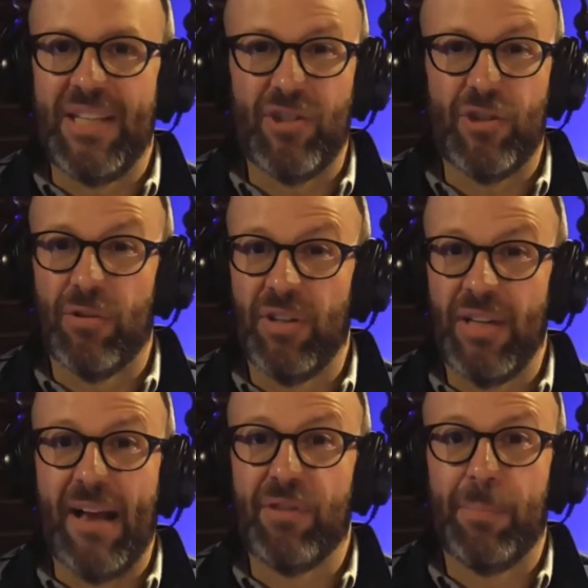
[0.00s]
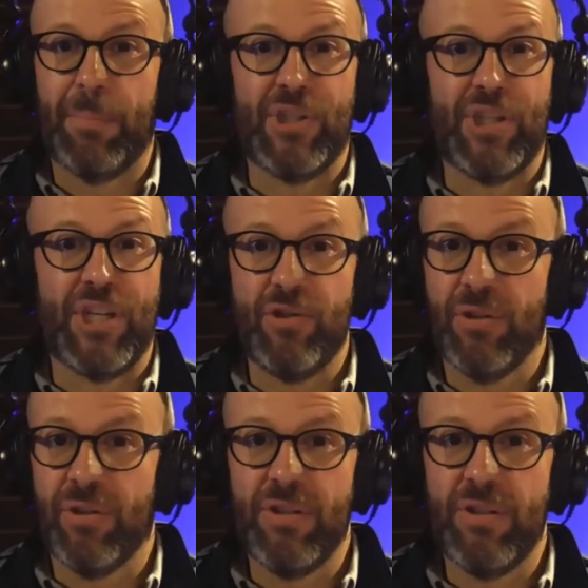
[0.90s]
certainly have the
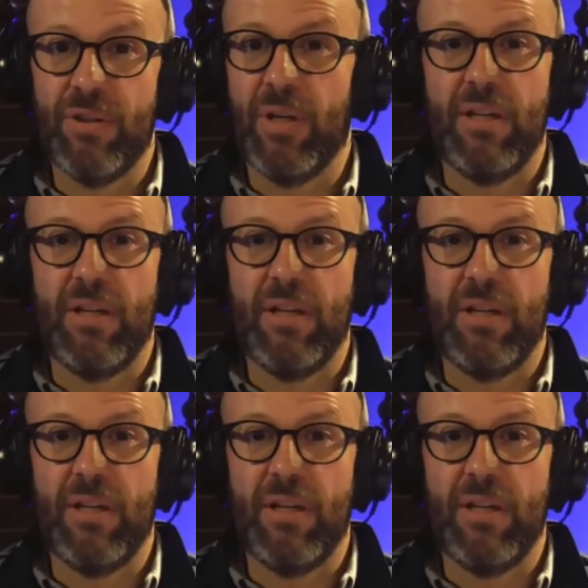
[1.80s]
potential to do it.